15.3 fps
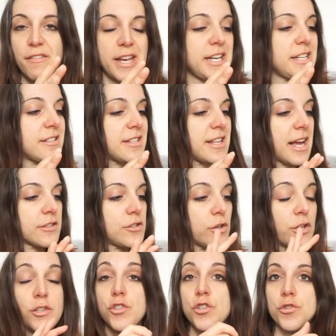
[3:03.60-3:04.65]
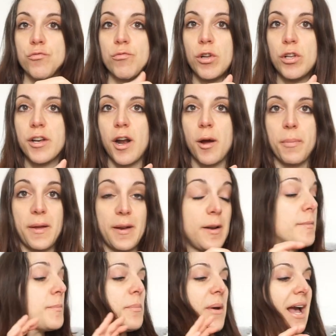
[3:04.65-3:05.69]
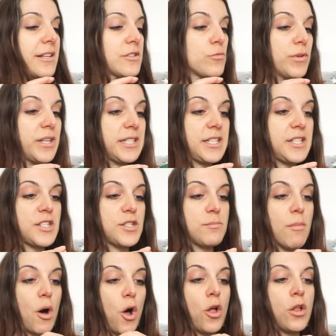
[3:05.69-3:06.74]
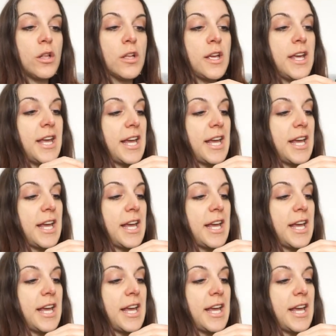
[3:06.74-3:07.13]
any snacks, you can just roll it up and it packs really small.